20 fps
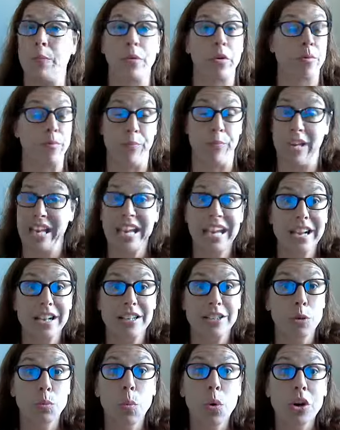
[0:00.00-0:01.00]
me
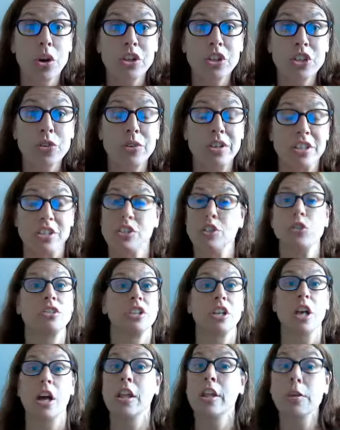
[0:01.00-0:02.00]
to warn you. He's
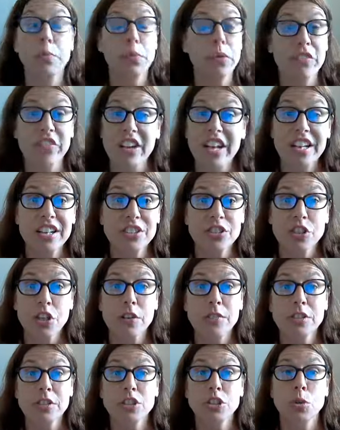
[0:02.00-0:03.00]
using other prophetic
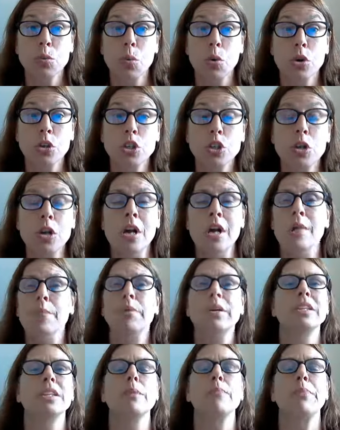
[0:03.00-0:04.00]
servants to warn you.
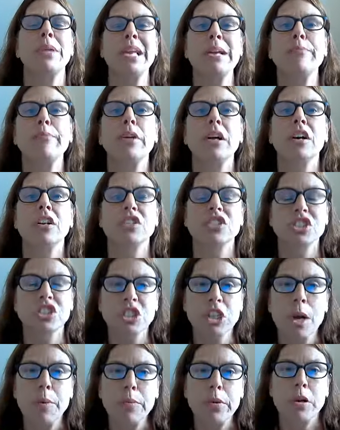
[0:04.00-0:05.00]
But the people are
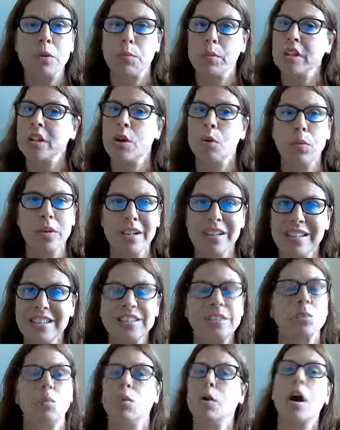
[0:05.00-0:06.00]
stubborn. We don't want to
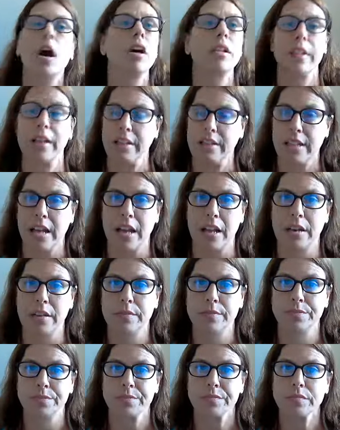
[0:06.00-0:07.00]
listen. We're all like that.
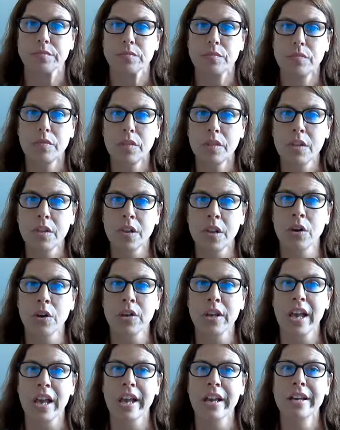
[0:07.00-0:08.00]

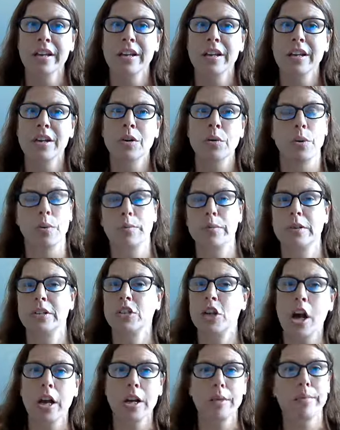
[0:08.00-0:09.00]
Okay? We've been
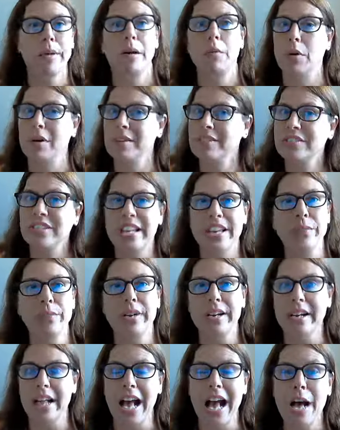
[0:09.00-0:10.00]
talking about what's getting
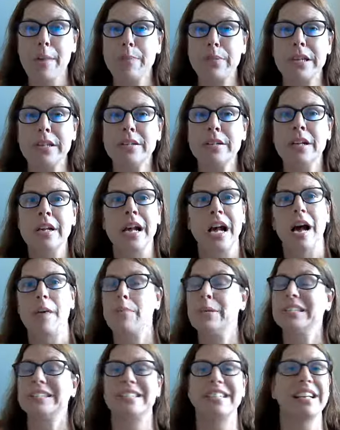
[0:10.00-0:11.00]
ready to happen. I've
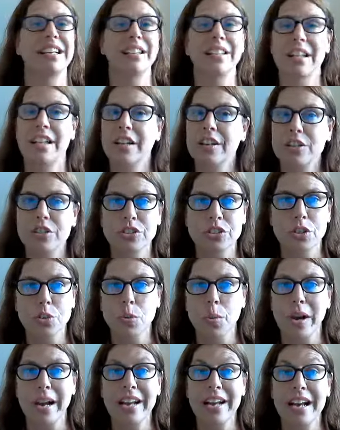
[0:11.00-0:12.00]
been sending letters to the
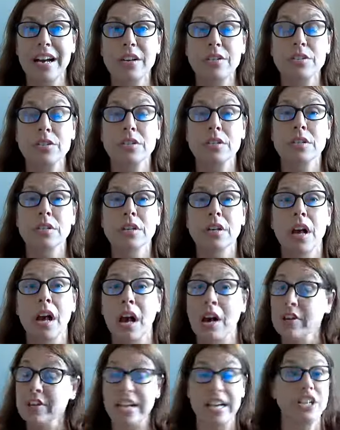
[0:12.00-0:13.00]
White House.
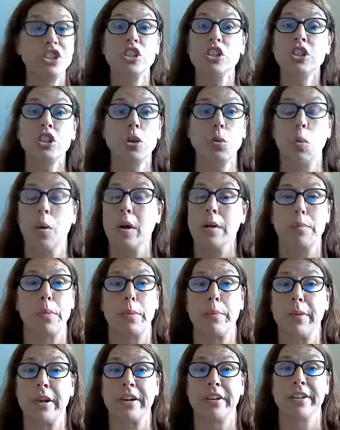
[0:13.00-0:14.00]
Our nation don't want to
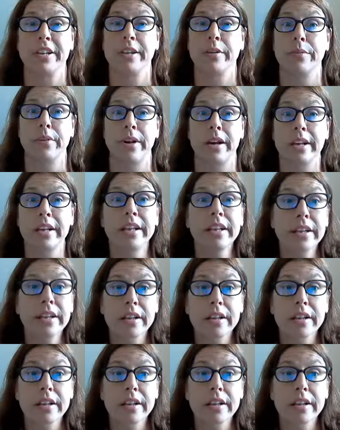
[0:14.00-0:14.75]
prepare and get ready.